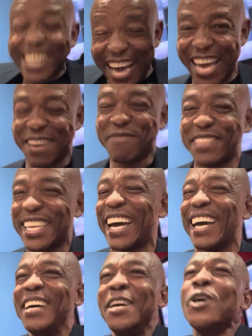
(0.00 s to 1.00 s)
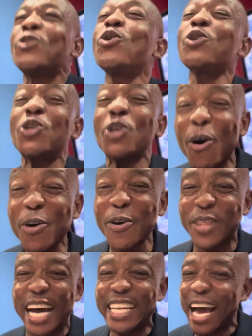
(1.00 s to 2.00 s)
I am there. To show you
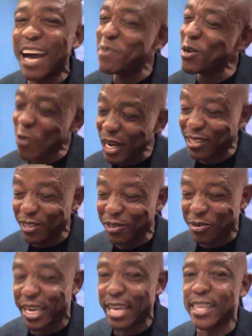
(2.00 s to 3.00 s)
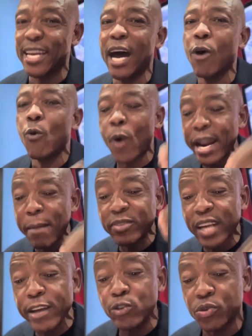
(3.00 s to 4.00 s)
that I've been wanting to get there. Now, what I'm
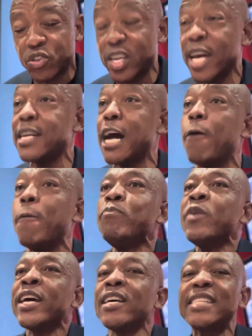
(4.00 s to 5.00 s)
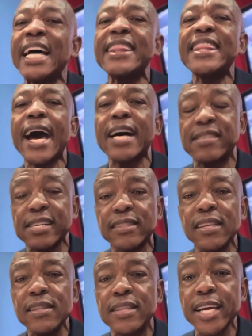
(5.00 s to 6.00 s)
trying to say now is that there are
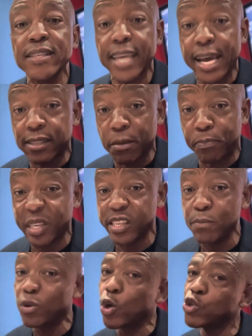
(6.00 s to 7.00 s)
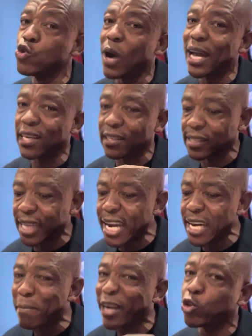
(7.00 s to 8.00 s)
certain things as a person, because you
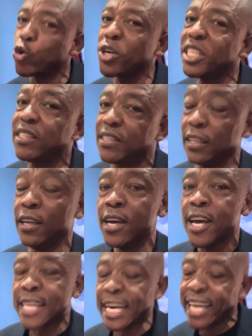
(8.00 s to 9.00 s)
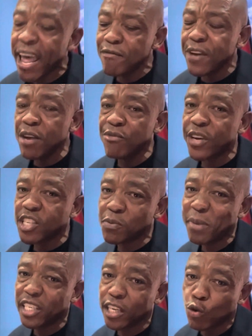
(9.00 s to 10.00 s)
understand maturity, that every
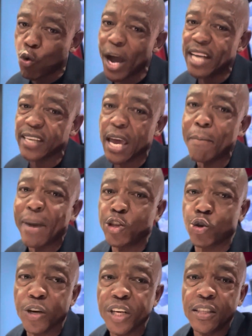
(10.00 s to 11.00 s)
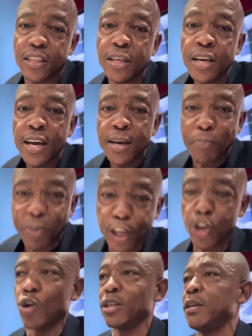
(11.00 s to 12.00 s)
investment requires a maturity
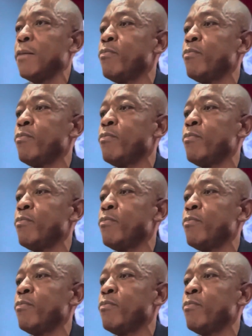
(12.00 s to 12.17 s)
period.